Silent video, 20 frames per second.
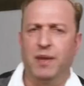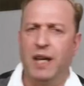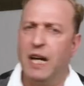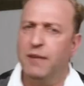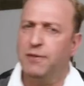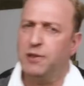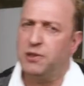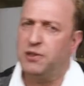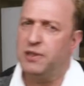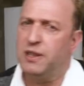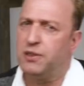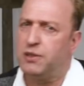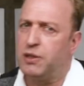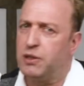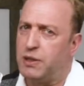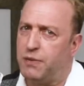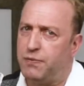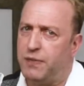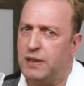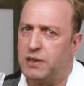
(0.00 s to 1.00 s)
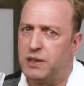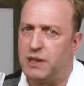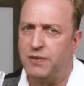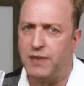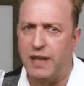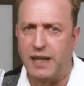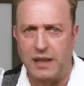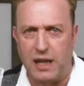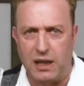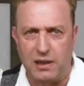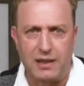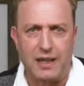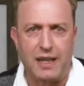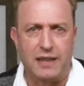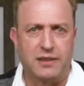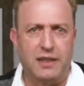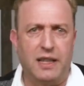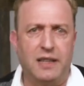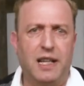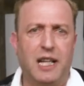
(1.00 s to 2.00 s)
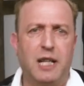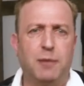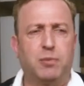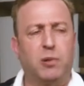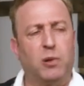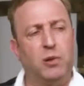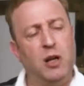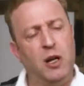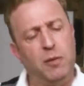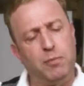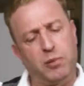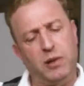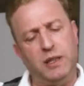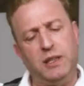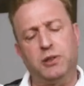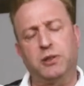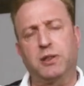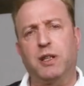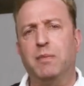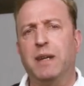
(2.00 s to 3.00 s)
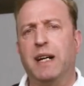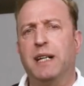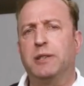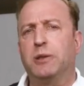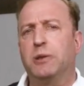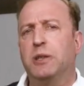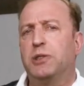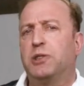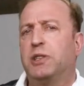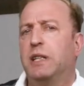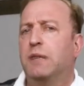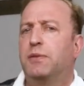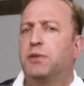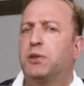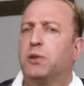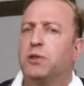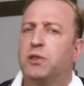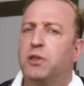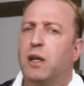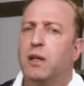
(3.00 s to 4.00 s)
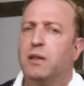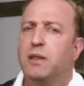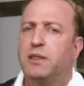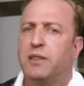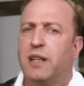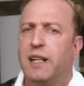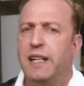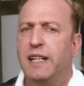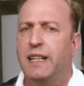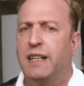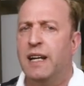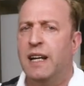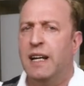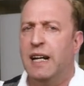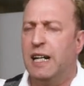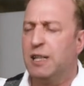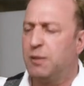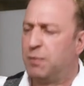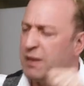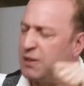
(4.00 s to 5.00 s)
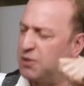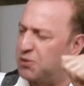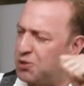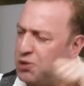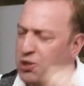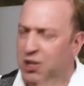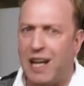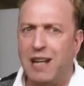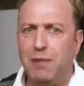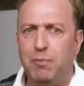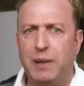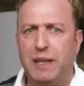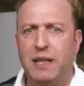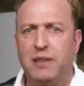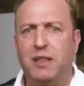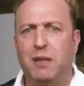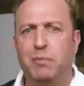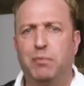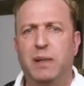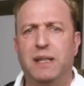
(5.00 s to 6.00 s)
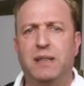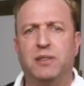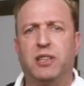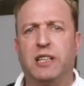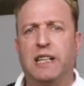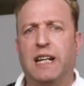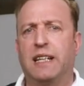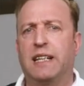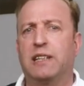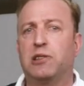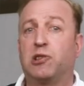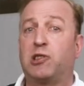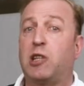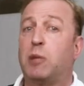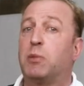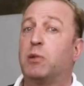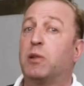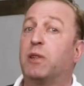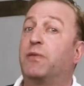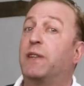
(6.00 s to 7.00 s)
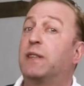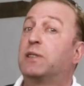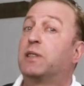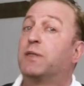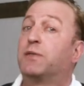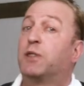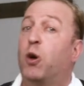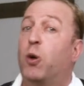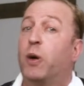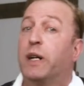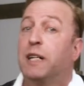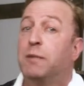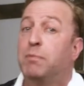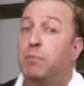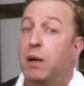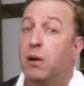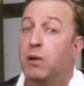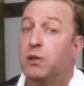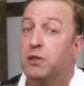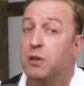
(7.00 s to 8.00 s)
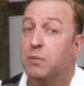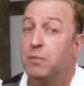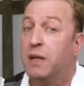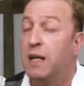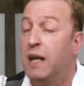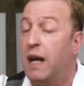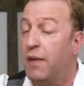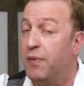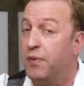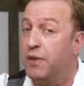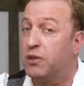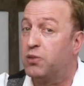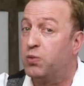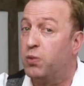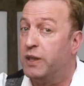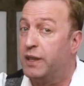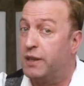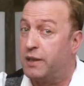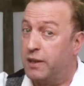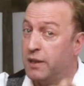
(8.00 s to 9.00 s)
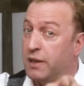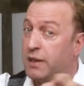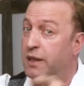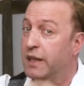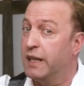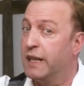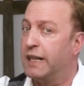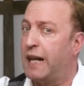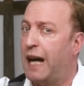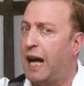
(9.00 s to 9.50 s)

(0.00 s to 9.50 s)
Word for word: Ever since his offensive at Arras in April, British Commander in Chief Sir Douglas Haig has been champing at the bit to get his summer offensive going in Belgium, and this week it